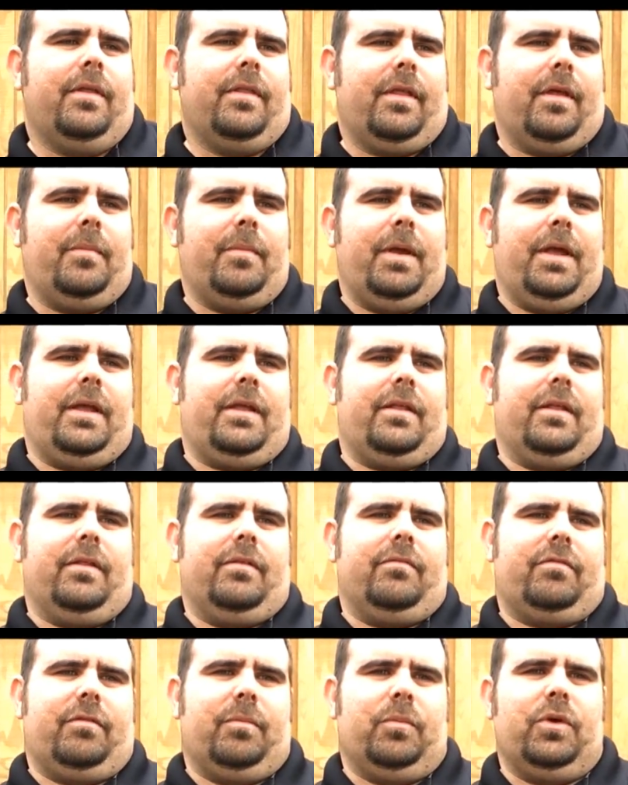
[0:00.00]
they make
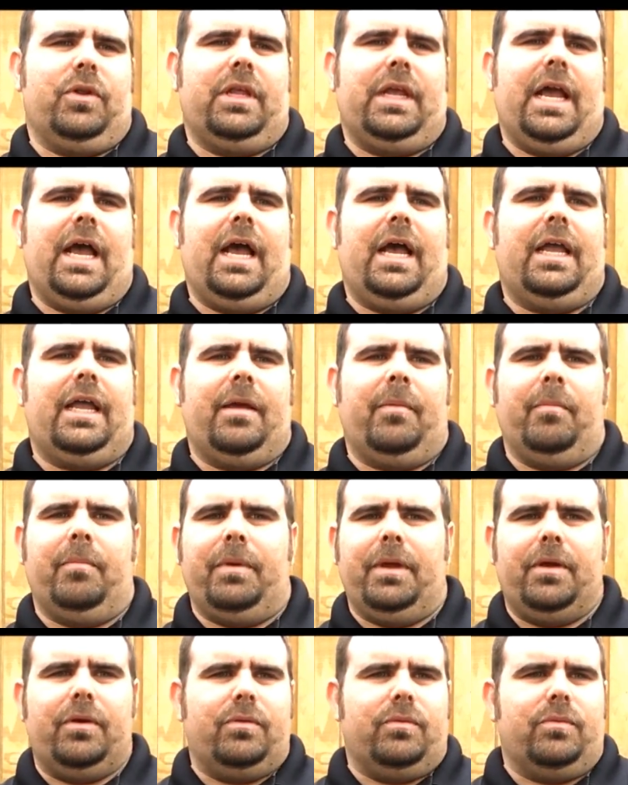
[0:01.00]
some really high-end
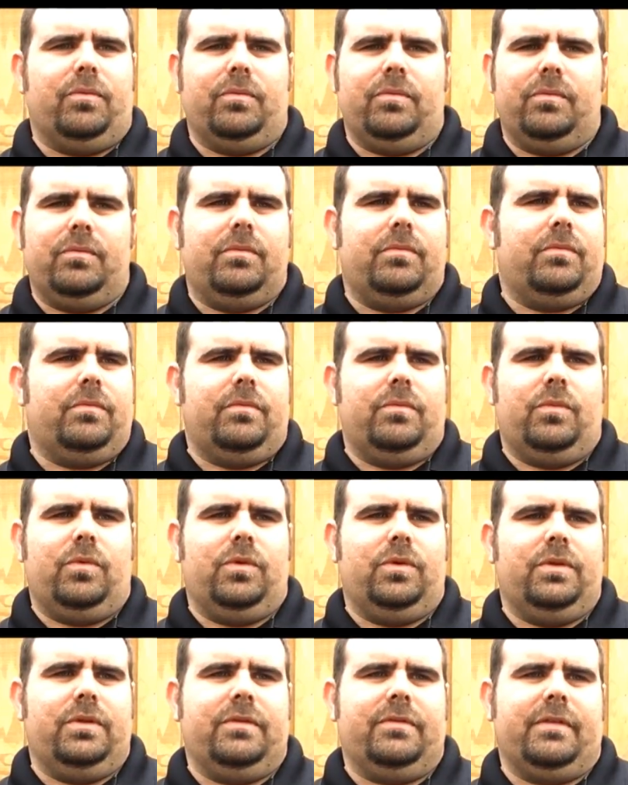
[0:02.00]
belt
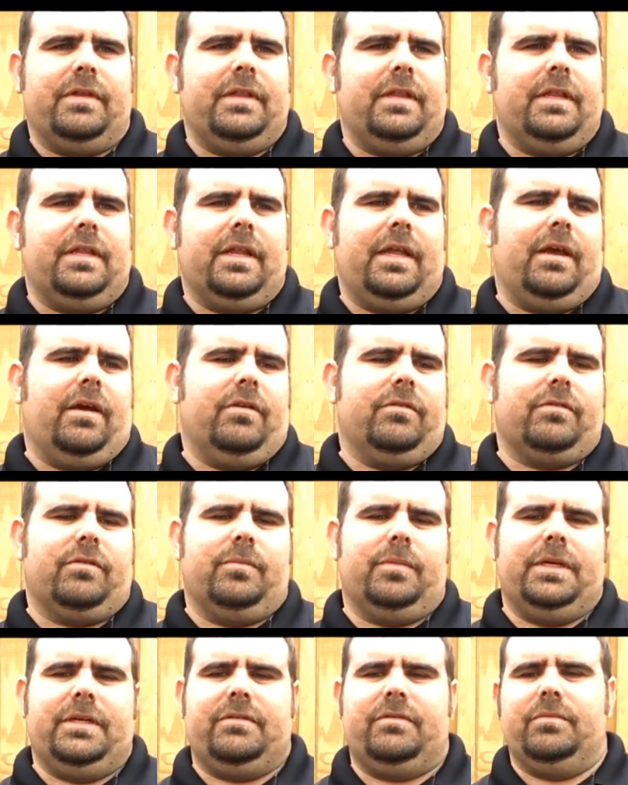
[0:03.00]
ones, and then they also
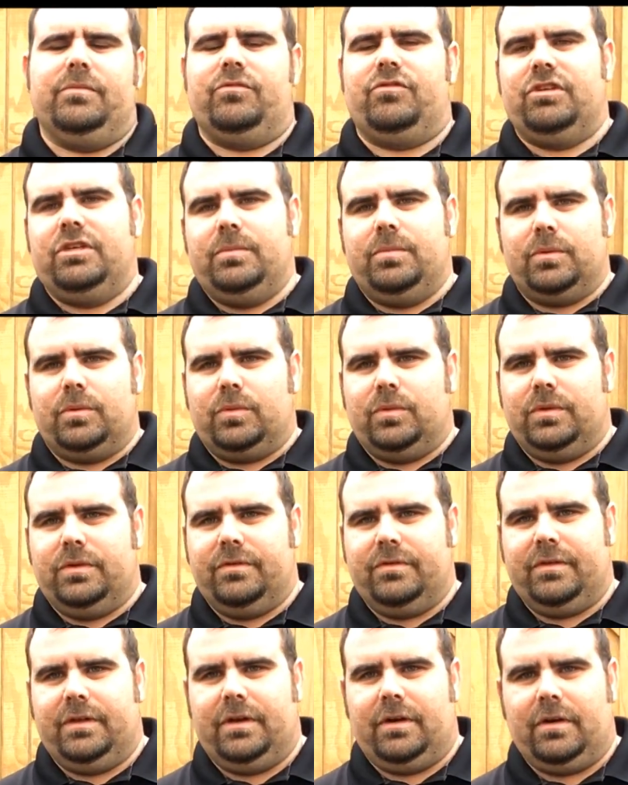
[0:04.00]
make some cheaper
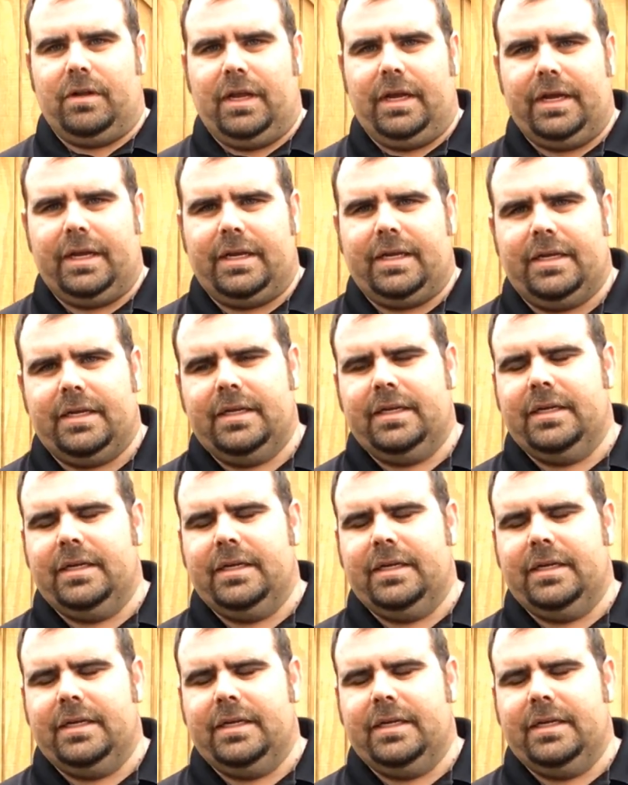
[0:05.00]
ones that are like